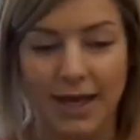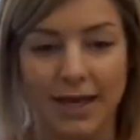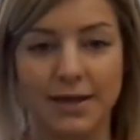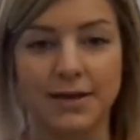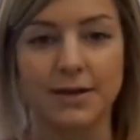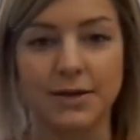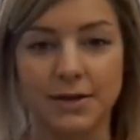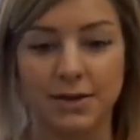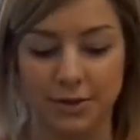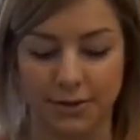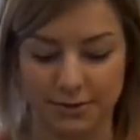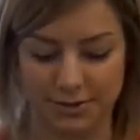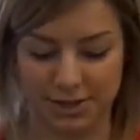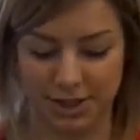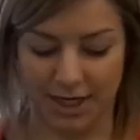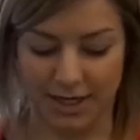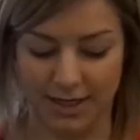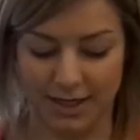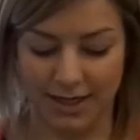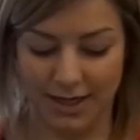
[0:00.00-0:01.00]
In
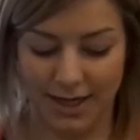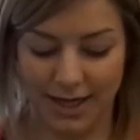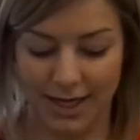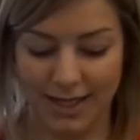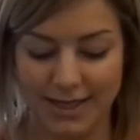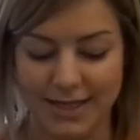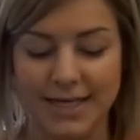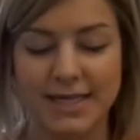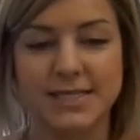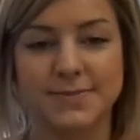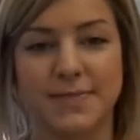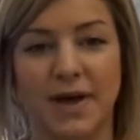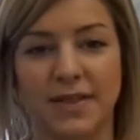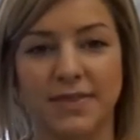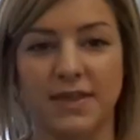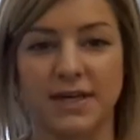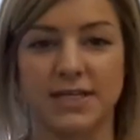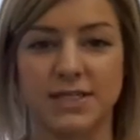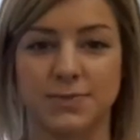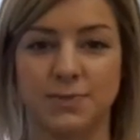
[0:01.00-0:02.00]
conclusion, these
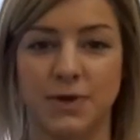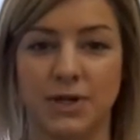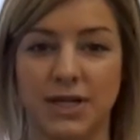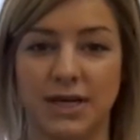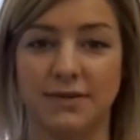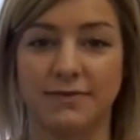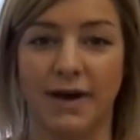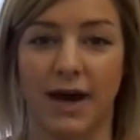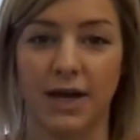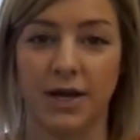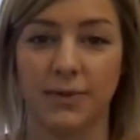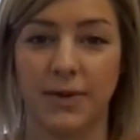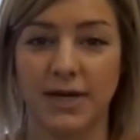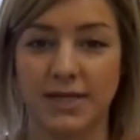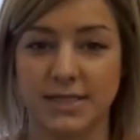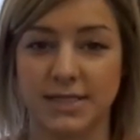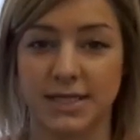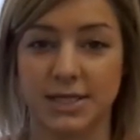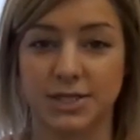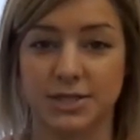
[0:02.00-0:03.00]
methods will
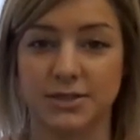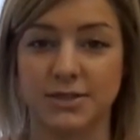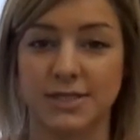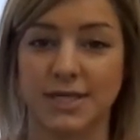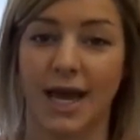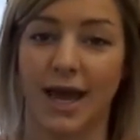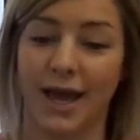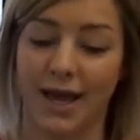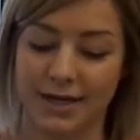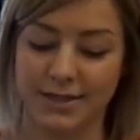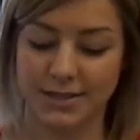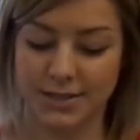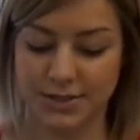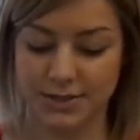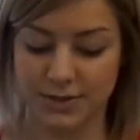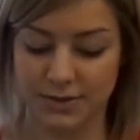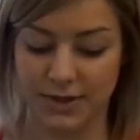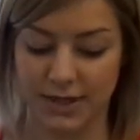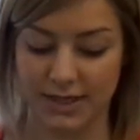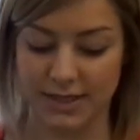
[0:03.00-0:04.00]
evaluate teachers and
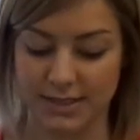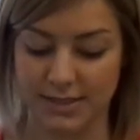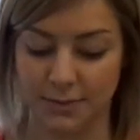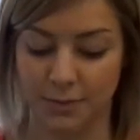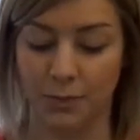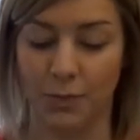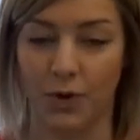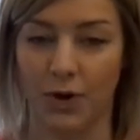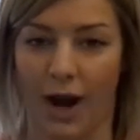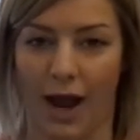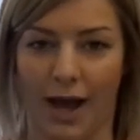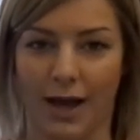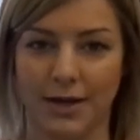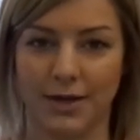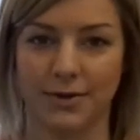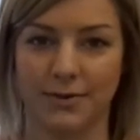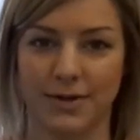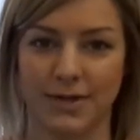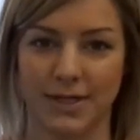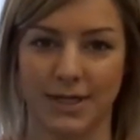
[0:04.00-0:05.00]
students more
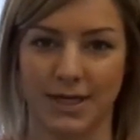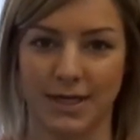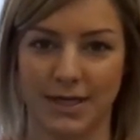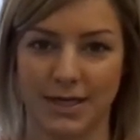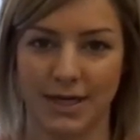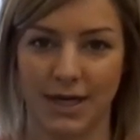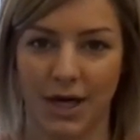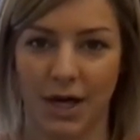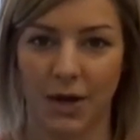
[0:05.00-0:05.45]
accurately.